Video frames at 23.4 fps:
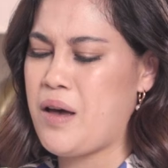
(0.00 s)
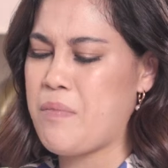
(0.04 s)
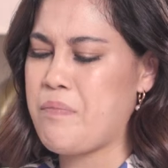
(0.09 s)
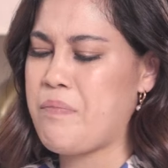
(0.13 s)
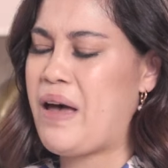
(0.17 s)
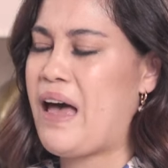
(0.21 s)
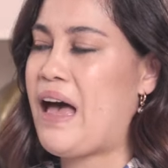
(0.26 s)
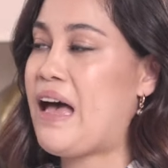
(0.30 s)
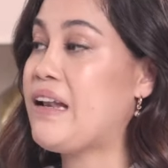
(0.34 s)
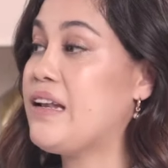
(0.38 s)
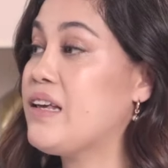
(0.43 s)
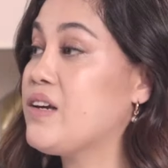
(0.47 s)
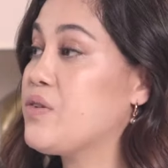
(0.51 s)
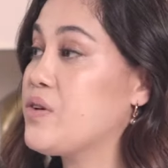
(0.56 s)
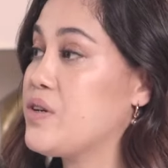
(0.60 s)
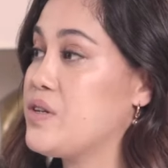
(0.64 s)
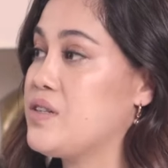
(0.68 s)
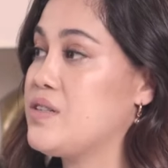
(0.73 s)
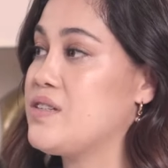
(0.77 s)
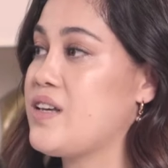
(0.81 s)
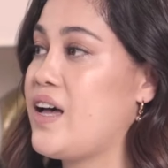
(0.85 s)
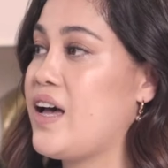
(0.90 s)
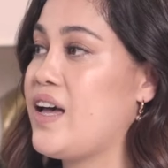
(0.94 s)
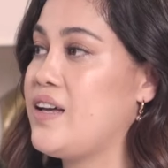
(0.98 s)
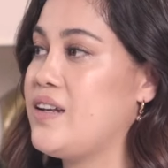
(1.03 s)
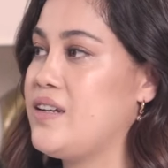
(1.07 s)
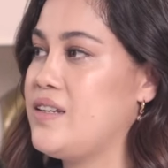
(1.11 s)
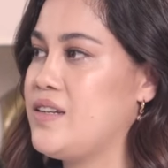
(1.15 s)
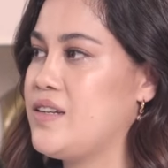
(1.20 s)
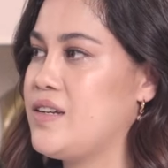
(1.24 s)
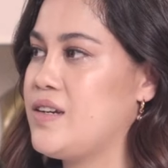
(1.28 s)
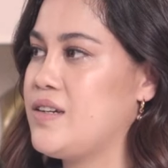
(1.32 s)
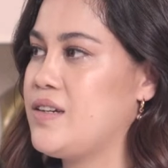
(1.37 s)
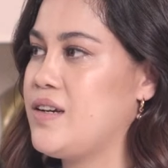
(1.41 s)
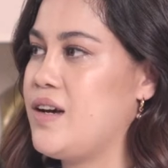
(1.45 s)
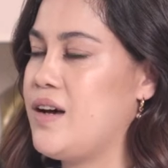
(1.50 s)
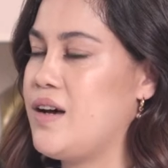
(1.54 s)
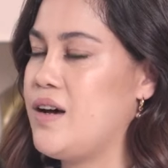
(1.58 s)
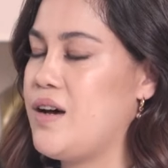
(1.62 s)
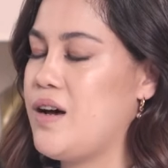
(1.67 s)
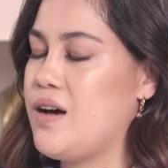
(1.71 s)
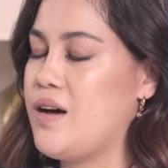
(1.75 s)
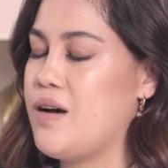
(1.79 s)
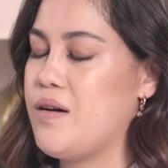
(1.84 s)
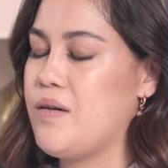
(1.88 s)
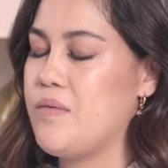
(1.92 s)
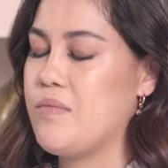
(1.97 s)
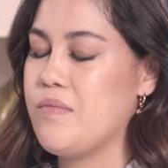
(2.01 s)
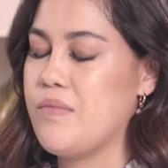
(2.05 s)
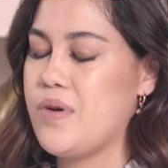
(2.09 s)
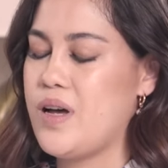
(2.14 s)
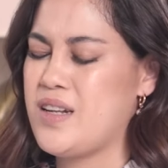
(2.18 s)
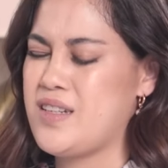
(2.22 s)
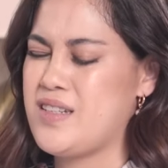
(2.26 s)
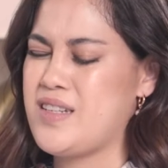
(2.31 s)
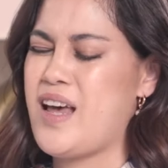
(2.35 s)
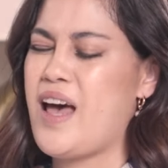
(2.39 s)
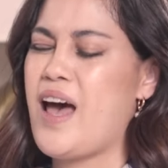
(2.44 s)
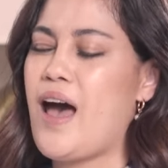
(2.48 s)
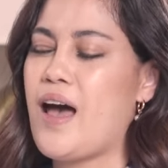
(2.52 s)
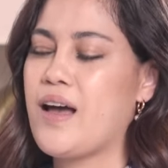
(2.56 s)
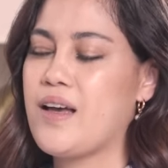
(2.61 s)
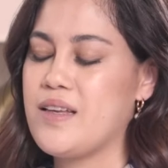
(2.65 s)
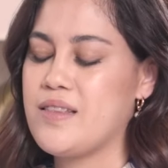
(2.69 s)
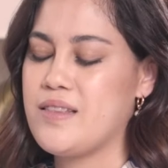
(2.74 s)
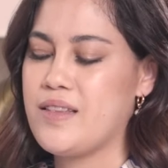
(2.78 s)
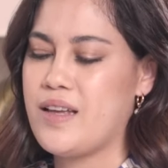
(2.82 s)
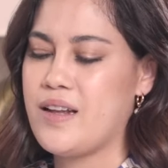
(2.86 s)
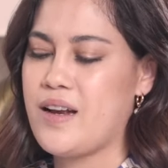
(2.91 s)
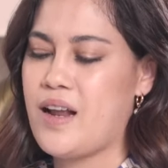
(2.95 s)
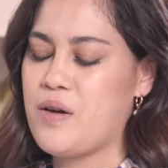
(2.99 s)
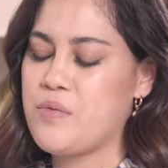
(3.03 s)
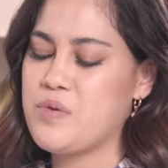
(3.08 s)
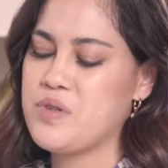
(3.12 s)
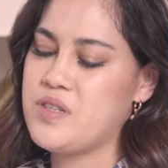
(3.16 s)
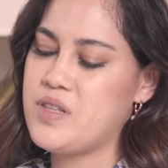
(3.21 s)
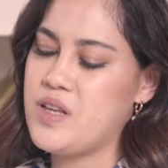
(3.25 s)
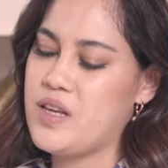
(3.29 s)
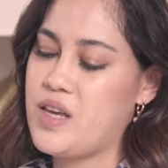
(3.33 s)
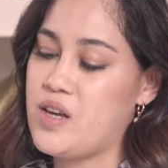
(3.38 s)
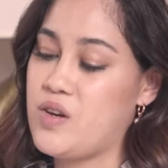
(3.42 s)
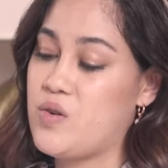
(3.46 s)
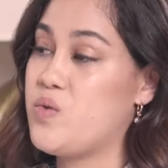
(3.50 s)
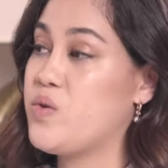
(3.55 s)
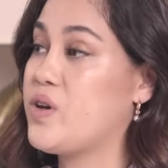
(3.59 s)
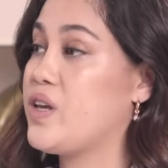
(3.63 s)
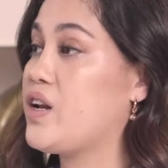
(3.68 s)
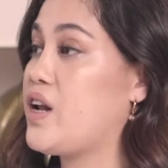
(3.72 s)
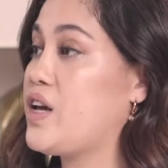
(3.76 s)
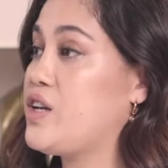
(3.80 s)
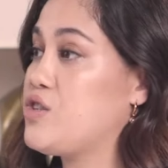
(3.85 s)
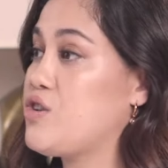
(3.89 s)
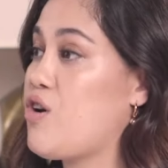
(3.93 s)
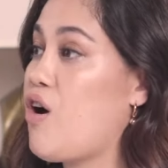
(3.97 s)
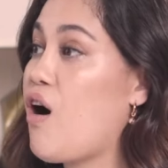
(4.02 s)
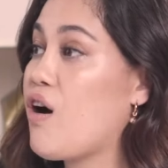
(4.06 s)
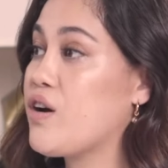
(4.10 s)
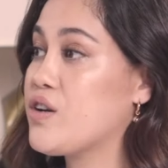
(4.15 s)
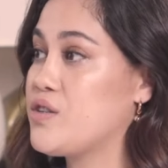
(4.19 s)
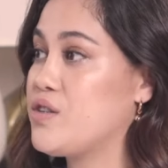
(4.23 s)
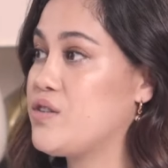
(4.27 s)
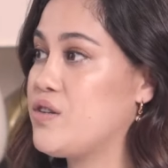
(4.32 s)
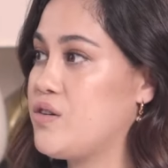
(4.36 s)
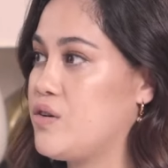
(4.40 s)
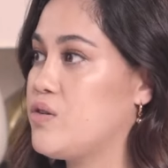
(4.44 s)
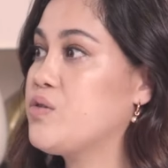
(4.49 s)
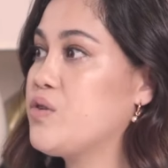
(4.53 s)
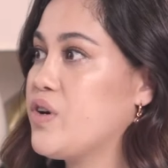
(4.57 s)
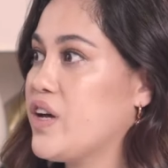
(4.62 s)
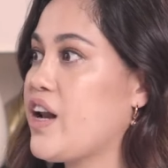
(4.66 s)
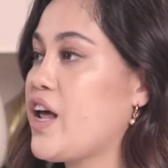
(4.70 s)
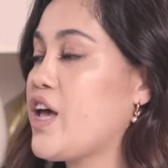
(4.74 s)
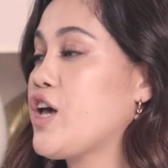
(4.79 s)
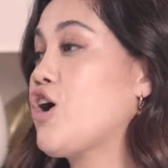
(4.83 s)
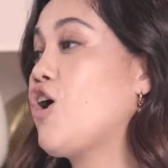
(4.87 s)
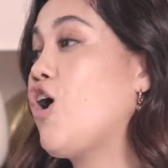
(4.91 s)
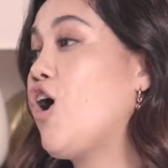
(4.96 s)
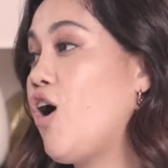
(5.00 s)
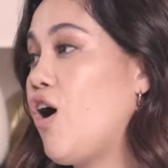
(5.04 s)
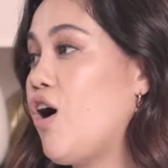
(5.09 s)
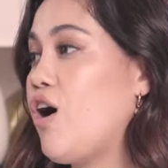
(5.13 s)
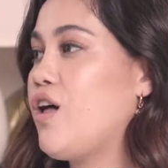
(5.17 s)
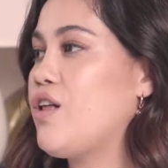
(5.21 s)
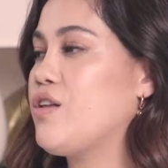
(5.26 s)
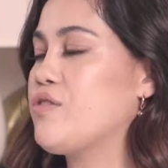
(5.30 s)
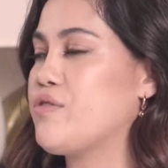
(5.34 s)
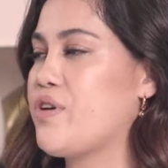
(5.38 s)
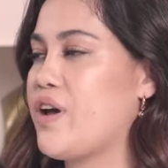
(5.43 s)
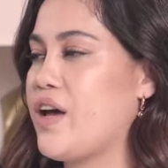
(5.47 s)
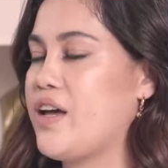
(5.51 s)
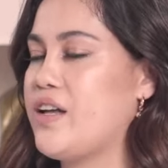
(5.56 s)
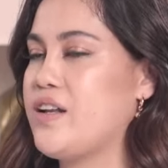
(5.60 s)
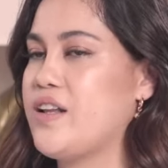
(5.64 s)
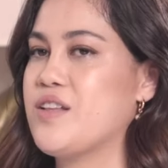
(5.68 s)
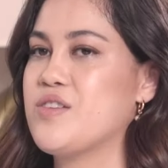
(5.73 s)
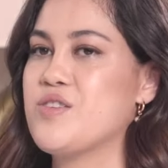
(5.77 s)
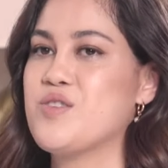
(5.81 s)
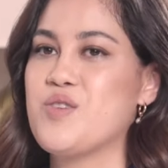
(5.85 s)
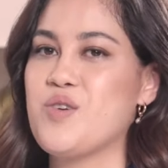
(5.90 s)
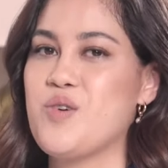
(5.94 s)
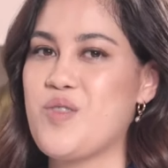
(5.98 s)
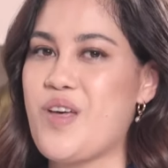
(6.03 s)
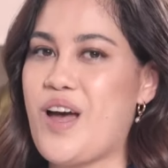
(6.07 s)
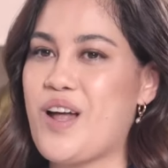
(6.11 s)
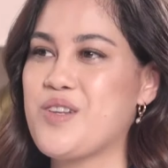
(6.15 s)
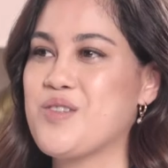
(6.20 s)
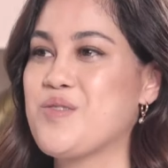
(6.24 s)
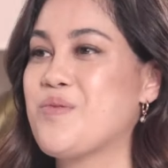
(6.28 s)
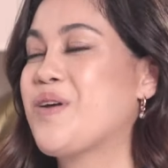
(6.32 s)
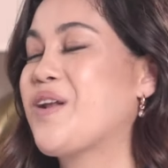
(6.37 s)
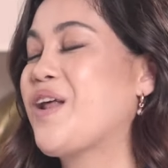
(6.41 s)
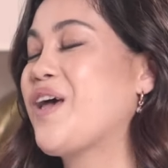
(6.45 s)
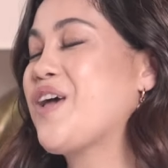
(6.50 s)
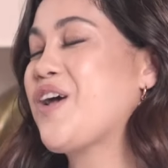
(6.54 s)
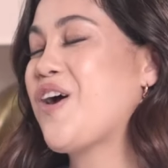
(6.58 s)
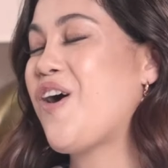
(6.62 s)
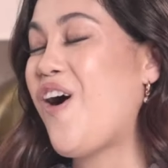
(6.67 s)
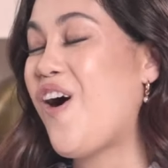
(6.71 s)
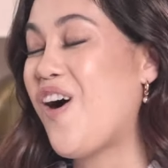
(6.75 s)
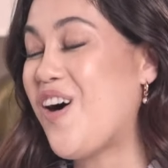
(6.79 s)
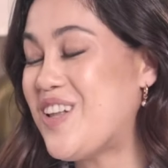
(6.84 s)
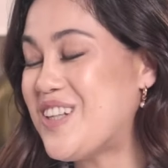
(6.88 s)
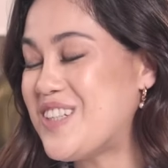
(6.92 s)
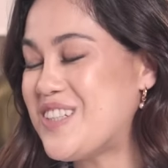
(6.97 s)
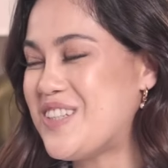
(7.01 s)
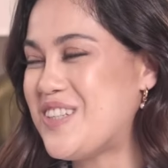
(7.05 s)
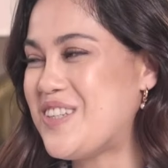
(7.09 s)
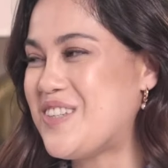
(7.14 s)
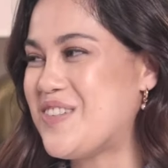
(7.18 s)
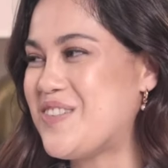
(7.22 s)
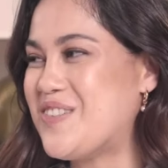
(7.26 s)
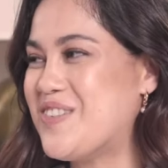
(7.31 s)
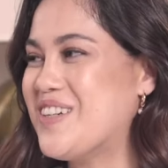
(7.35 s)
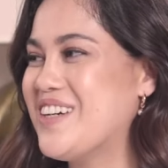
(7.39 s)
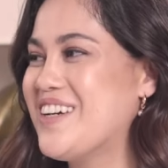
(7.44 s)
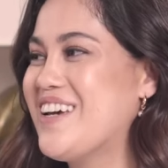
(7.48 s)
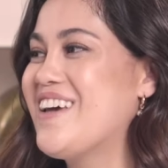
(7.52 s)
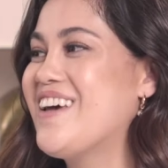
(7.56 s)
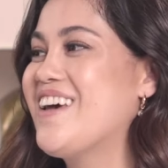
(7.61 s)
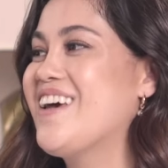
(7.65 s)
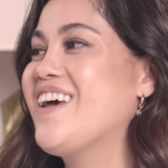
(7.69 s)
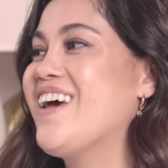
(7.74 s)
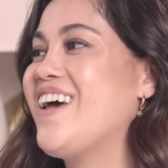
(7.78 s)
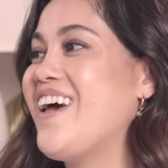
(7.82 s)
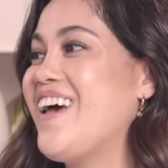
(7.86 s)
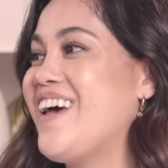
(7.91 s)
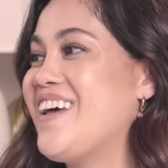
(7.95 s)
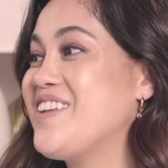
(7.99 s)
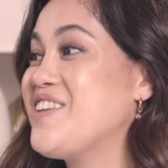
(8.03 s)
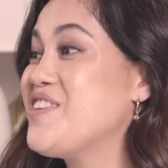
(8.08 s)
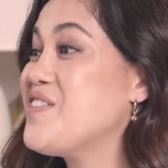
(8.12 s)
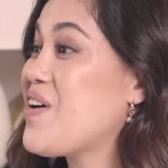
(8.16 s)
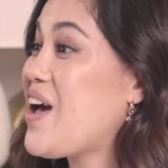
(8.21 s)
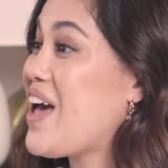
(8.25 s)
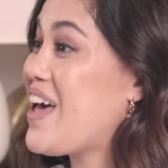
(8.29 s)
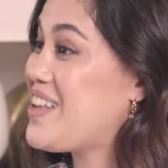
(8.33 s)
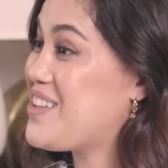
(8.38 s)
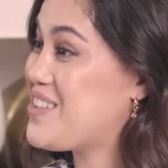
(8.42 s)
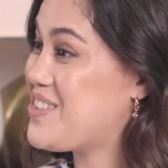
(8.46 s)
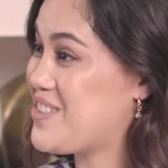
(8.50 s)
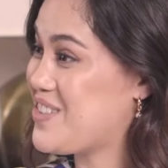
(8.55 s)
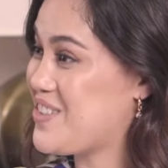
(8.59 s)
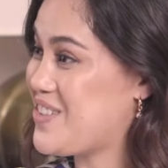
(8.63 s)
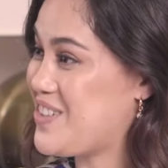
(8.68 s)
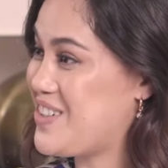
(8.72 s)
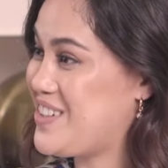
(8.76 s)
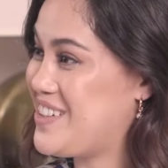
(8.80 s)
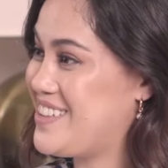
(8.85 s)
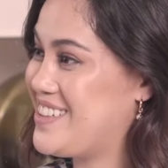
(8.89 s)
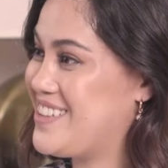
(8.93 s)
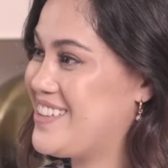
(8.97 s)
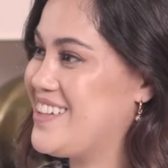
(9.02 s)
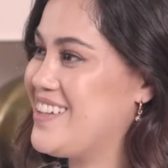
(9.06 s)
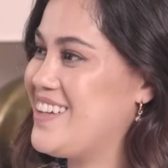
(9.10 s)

panic or anxiety attack, and then I was thinking, who can I talk to? Who can I call, right? And so that's when I called you, and you answered.